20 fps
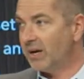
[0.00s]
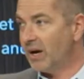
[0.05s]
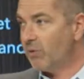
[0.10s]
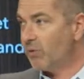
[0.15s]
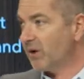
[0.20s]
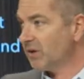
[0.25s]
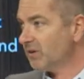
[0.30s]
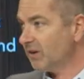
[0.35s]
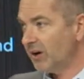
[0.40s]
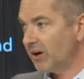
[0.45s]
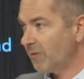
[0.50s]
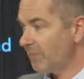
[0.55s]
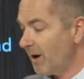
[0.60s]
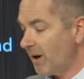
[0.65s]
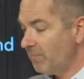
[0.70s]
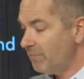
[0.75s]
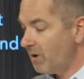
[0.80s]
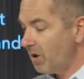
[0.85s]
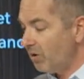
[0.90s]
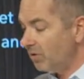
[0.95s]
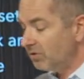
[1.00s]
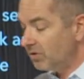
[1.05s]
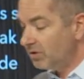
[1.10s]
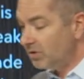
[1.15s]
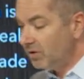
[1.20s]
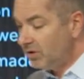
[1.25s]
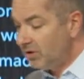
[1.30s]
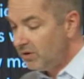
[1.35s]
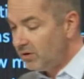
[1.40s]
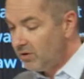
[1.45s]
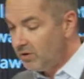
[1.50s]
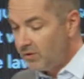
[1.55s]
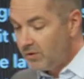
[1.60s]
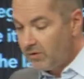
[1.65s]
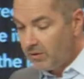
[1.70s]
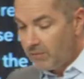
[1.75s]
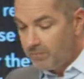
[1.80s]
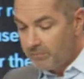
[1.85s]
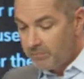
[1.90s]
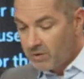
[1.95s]
I want to talk about both.
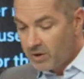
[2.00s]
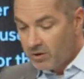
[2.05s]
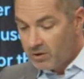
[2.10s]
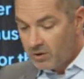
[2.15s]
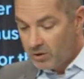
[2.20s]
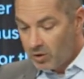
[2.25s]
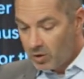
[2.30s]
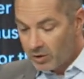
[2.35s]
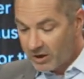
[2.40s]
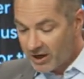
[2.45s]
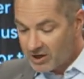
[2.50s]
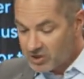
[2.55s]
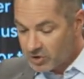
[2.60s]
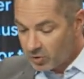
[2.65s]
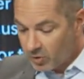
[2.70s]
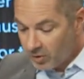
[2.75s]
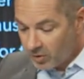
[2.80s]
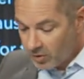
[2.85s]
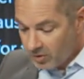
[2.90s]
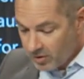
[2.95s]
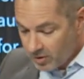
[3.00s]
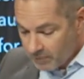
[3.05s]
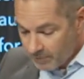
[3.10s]
Okay, so